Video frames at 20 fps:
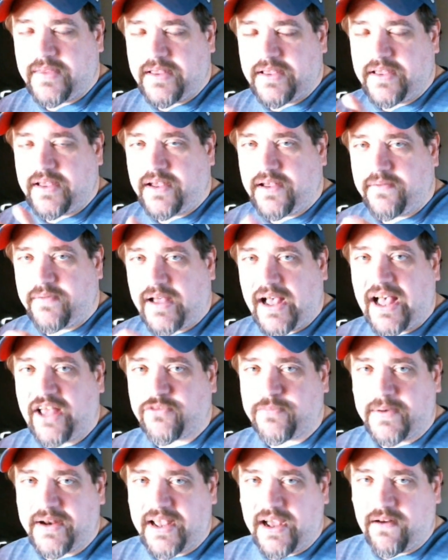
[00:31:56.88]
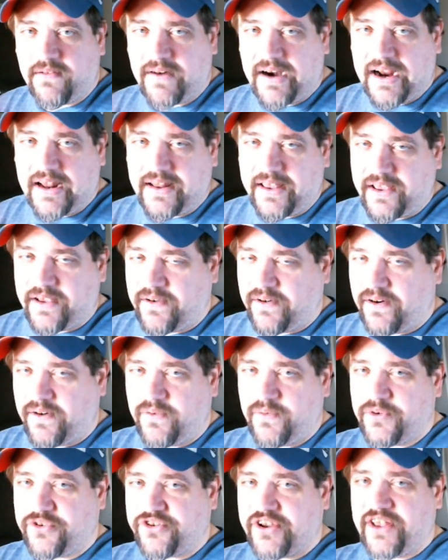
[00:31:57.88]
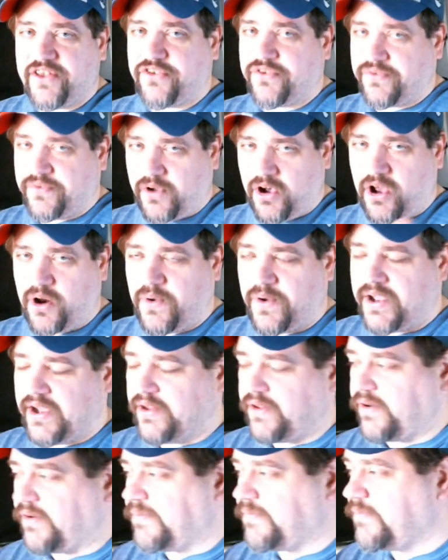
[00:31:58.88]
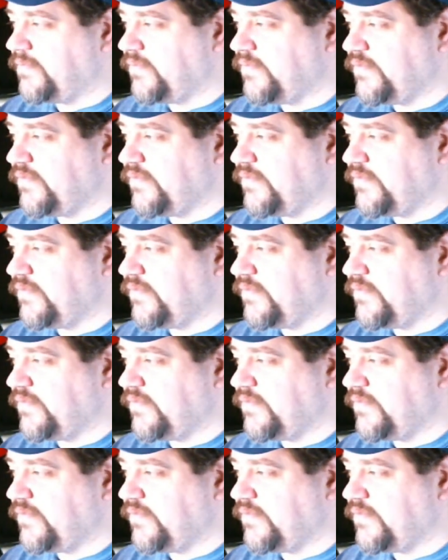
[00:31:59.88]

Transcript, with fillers: the uh, Hospengau Rally car, which has Auto Color